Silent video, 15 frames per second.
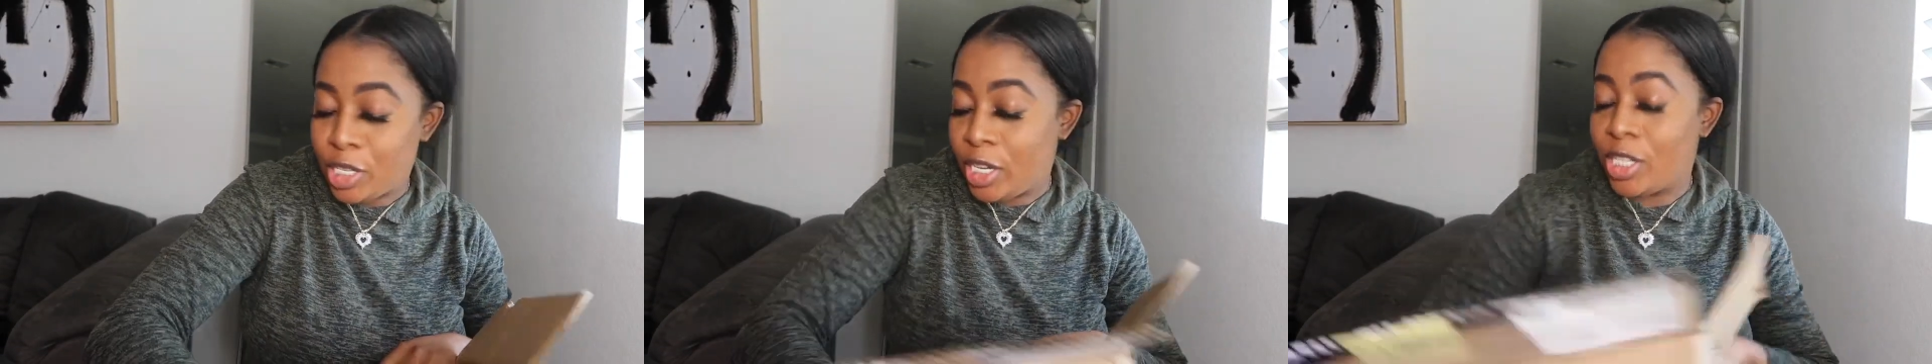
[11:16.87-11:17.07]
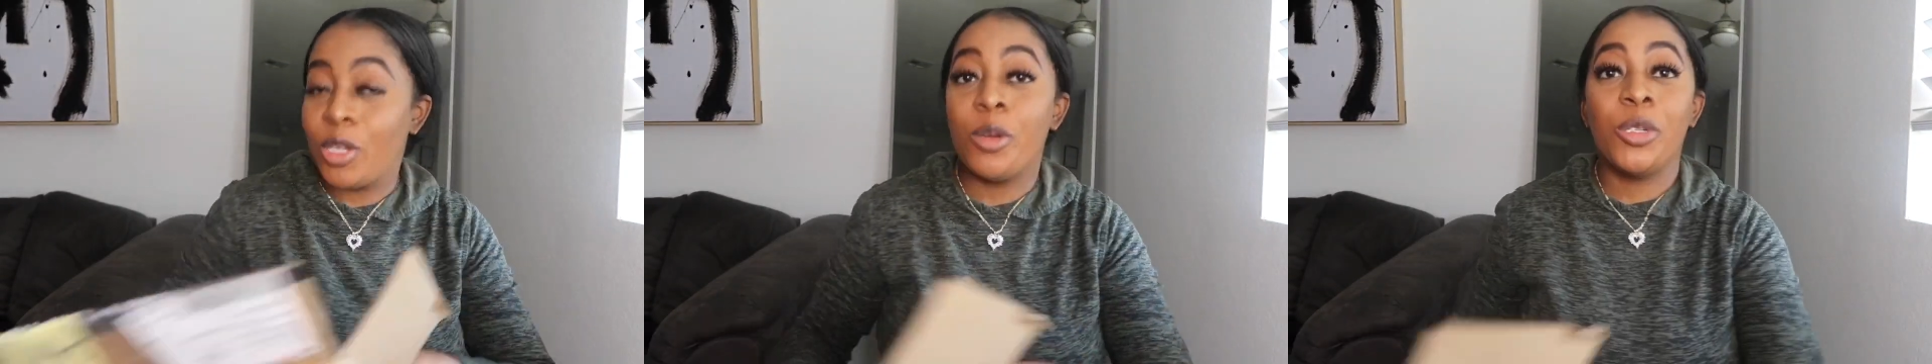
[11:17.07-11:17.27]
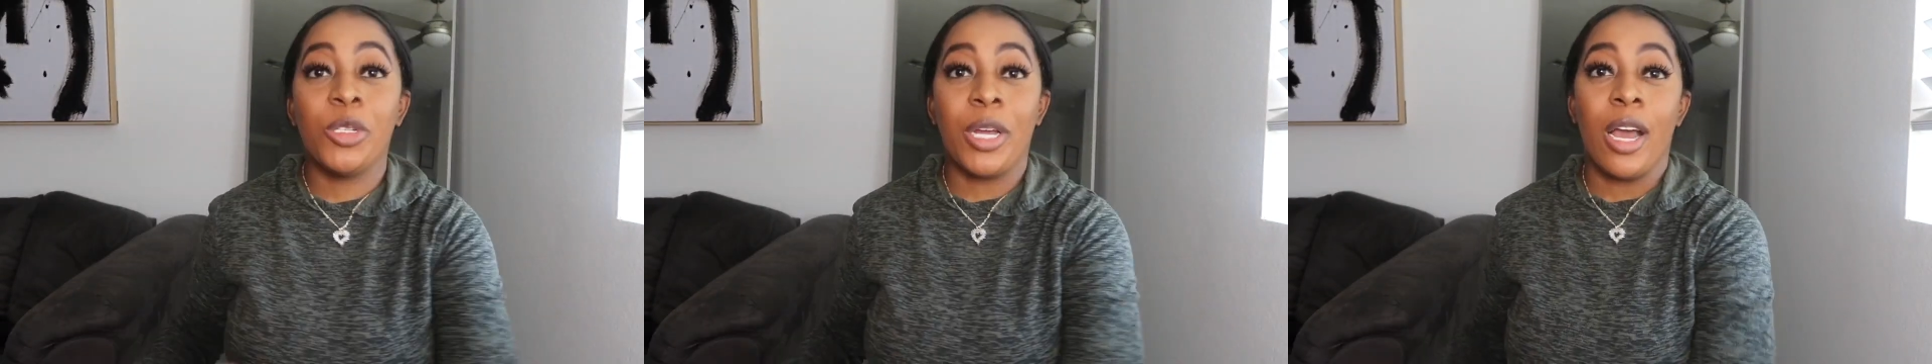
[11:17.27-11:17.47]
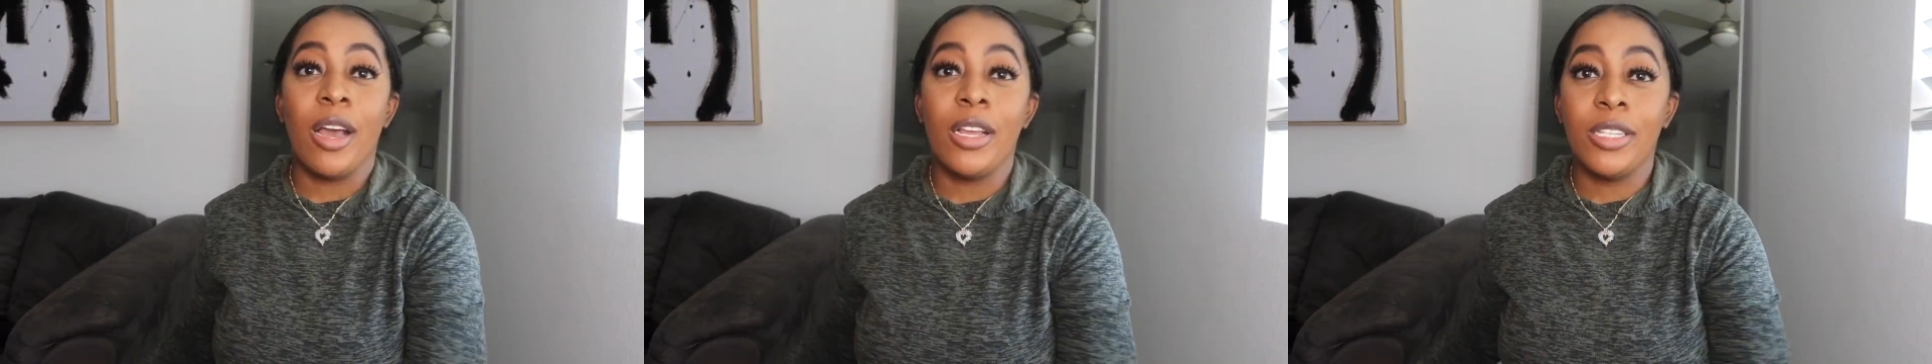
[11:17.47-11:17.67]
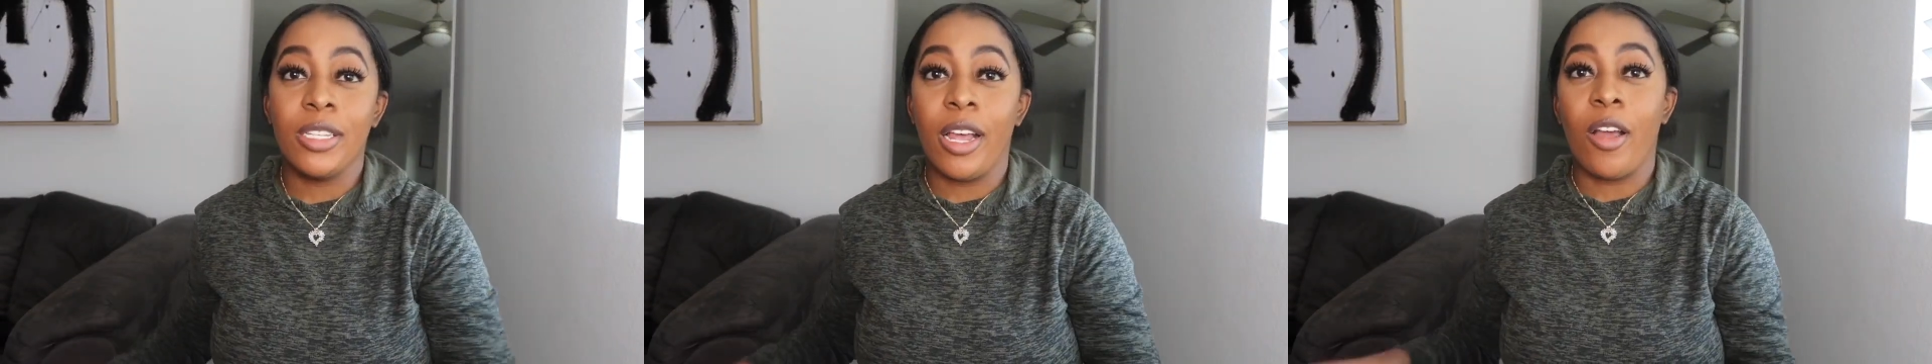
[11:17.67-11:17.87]
So I told you
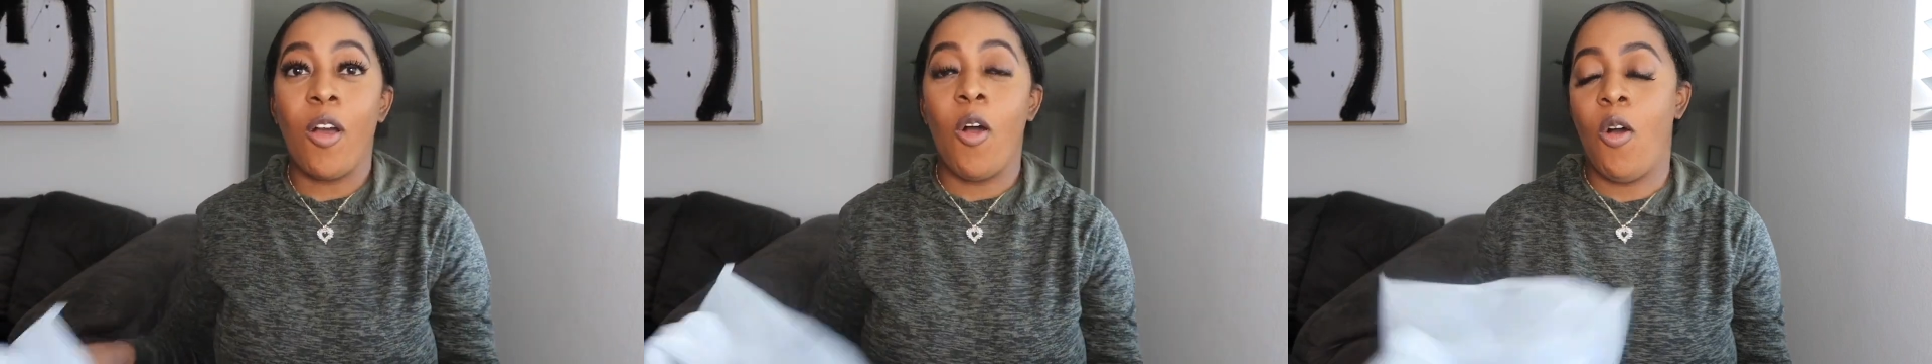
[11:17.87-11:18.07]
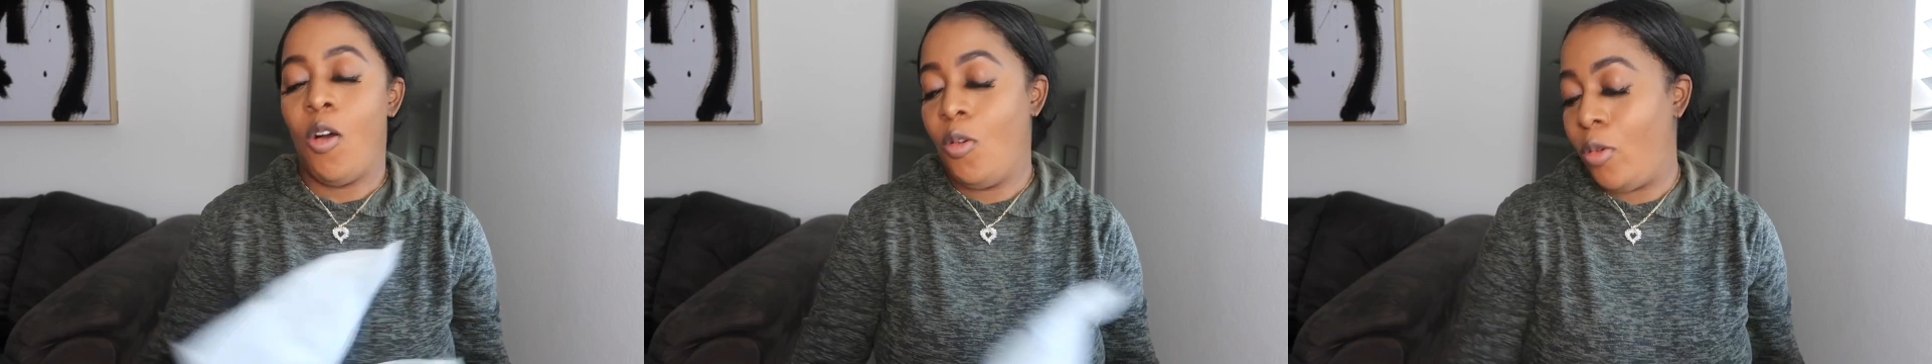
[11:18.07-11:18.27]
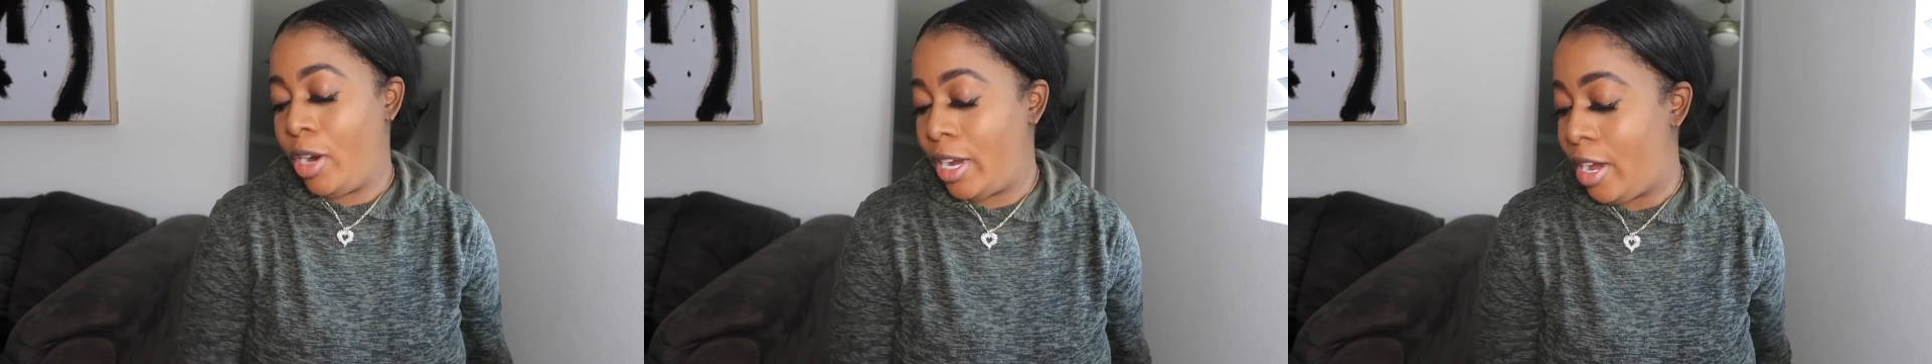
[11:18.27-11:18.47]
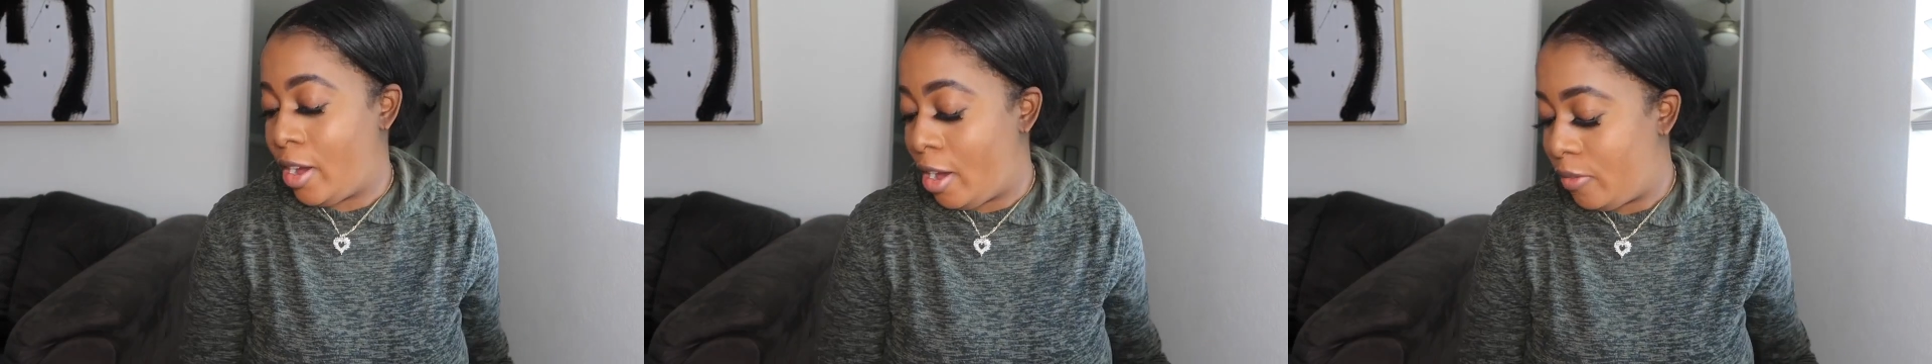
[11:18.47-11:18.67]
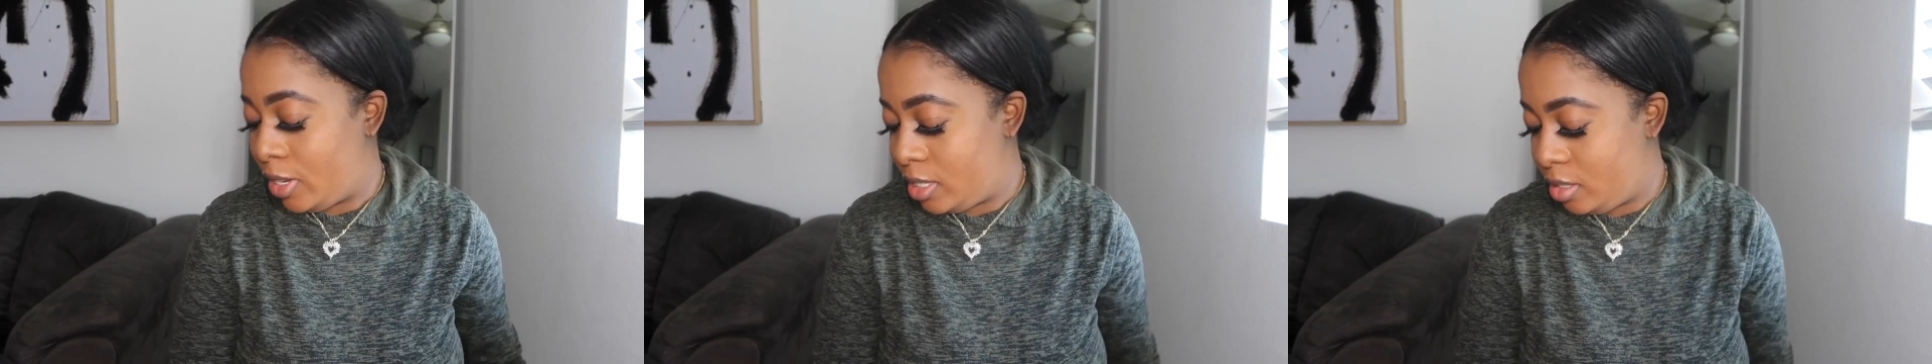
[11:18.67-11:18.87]
guys, like all workout
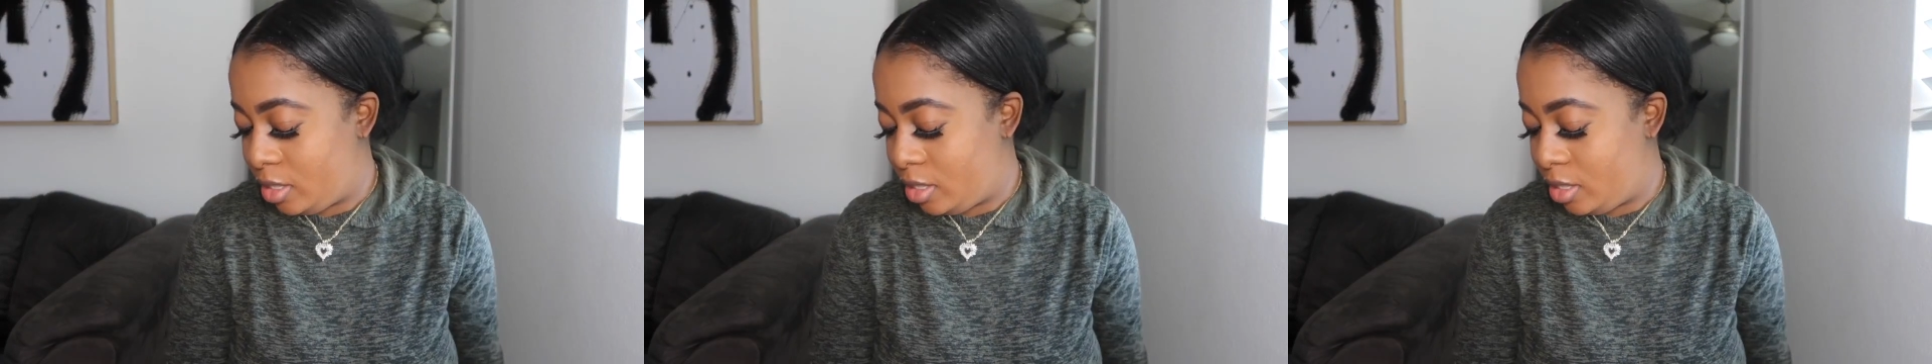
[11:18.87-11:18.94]
outfits.